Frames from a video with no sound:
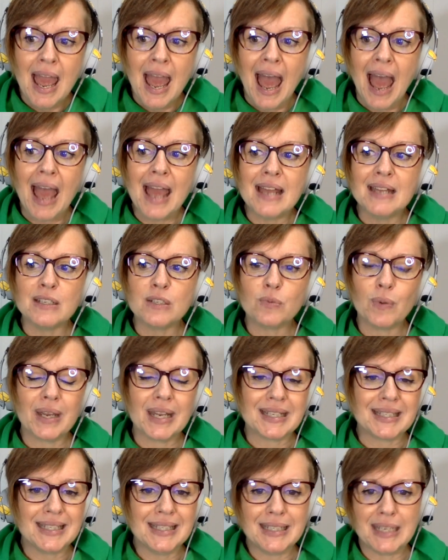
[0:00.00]
and we
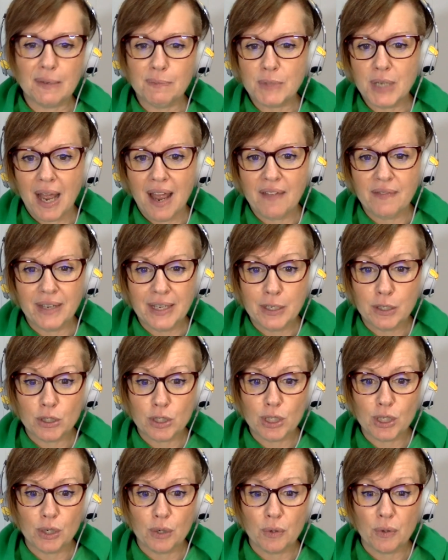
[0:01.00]
get to deep dive
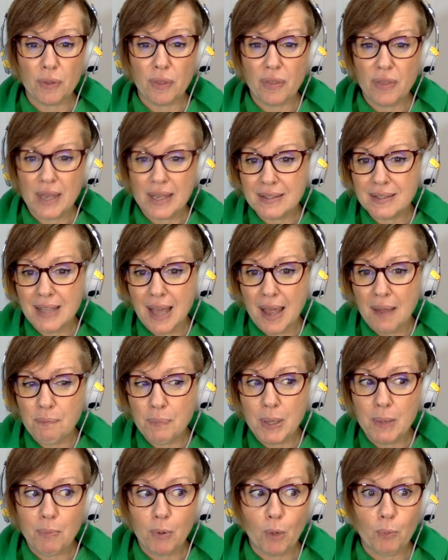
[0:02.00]
into the things that
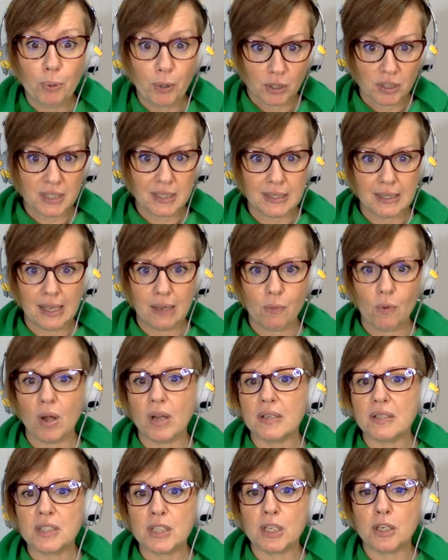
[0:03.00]
people personally
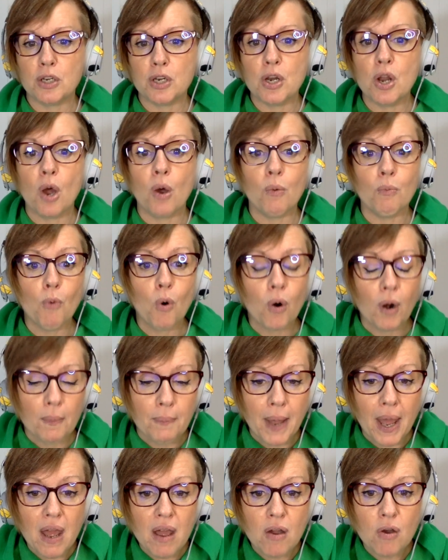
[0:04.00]
want to know more
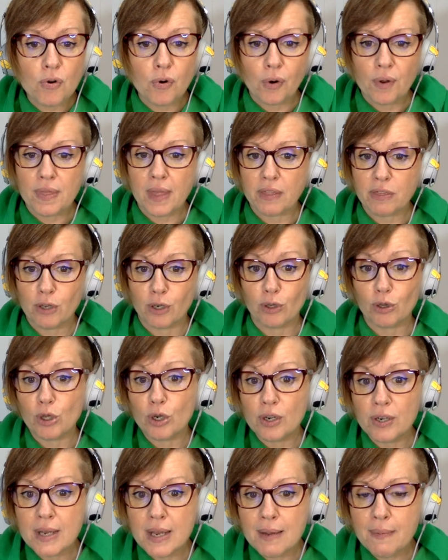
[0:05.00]
about or that they're
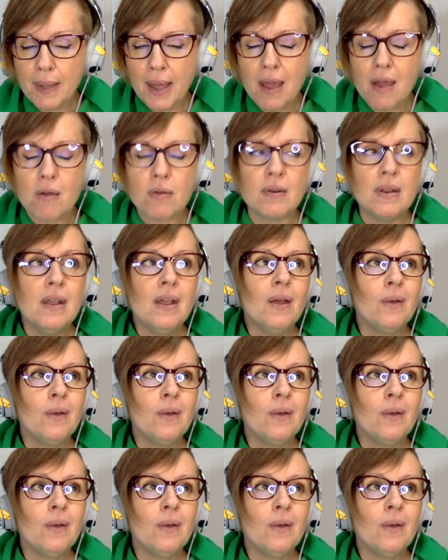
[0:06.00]
learning about.